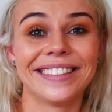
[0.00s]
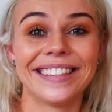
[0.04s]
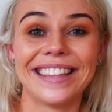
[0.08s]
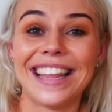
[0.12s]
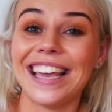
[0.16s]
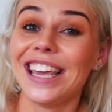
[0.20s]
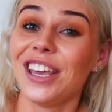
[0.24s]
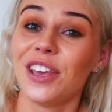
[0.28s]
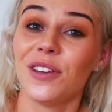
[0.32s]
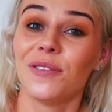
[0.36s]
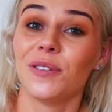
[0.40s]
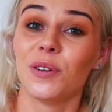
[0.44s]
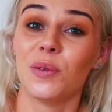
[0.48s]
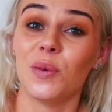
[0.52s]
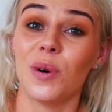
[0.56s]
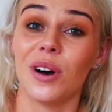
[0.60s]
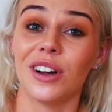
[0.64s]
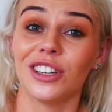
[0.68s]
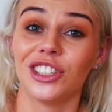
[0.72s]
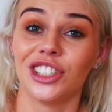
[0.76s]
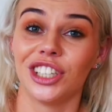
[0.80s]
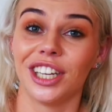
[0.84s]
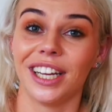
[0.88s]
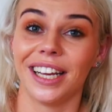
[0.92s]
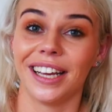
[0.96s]
thank you for
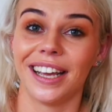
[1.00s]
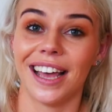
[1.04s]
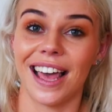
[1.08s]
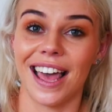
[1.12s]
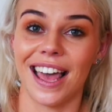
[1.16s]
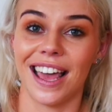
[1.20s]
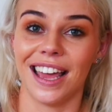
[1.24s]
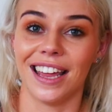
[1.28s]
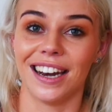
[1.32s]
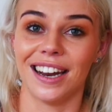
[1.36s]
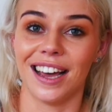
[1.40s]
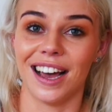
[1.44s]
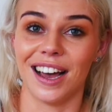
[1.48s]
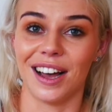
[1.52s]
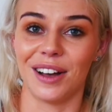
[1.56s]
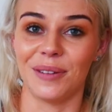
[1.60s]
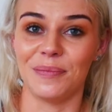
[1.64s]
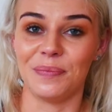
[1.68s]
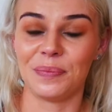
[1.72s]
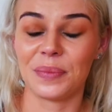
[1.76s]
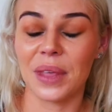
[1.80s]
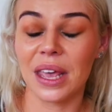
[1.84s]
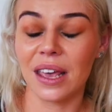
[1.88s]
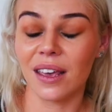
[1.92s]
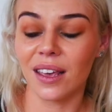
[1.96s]
watching,
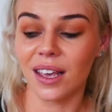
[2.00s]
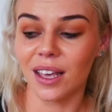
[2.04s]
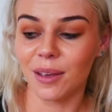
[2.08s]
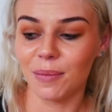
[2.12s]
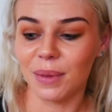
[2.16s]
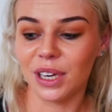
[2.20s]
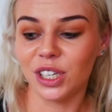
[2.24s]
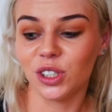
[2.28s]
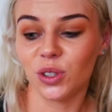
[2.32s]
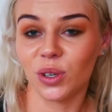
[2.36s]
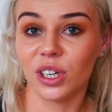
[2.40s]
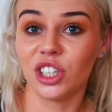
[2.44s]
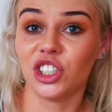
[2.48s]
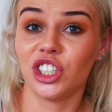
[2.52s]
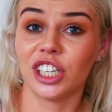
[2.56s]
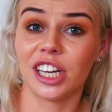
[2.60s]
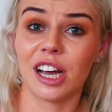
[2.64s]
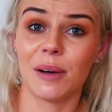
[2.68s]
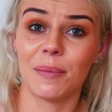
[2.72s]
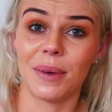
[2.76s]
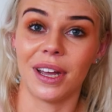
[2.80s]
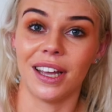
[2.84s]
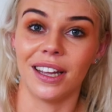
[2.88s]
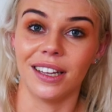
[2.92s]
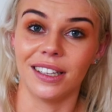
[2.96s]
and be sure to check
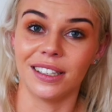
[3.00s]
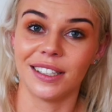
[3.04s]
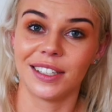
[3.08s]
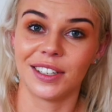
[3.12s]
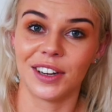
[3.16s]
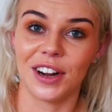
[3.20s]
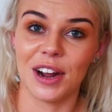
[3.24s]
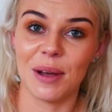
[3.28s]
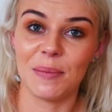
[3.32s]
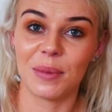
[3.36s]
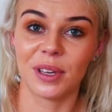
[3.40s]
out my Instagram,